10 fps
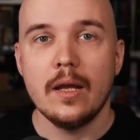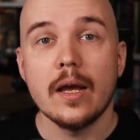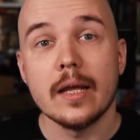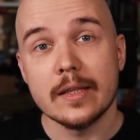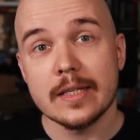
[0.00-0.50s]

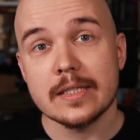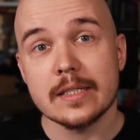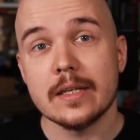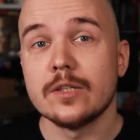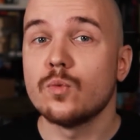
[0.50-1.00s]
And this
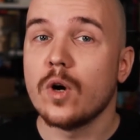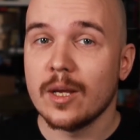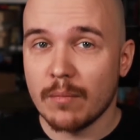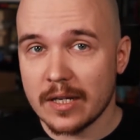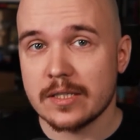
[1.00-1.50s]
is why
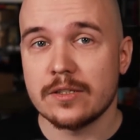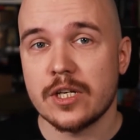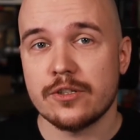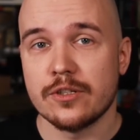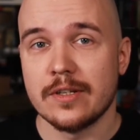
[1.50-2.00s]
my
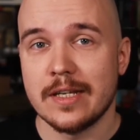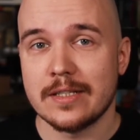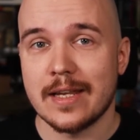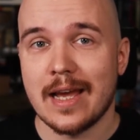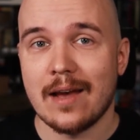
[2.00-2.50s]
suggestion is
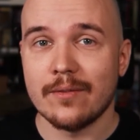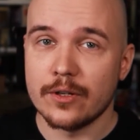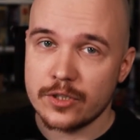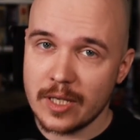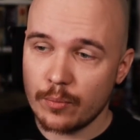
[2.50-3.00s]
to have a
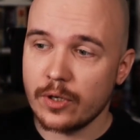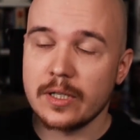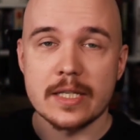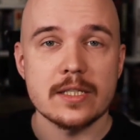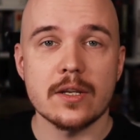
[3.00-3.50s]
separate
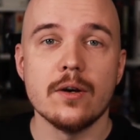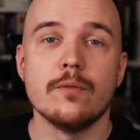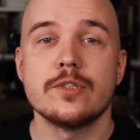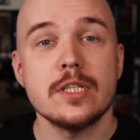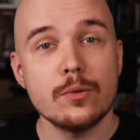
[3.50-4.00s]
list
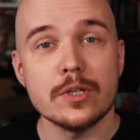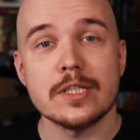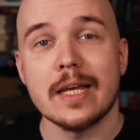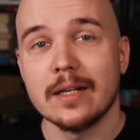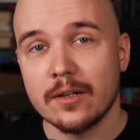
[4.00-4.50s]
of secrets
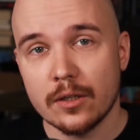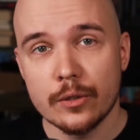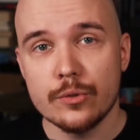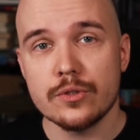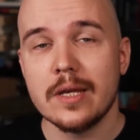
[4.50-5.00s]
and
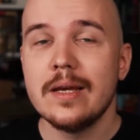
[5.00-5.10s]
clues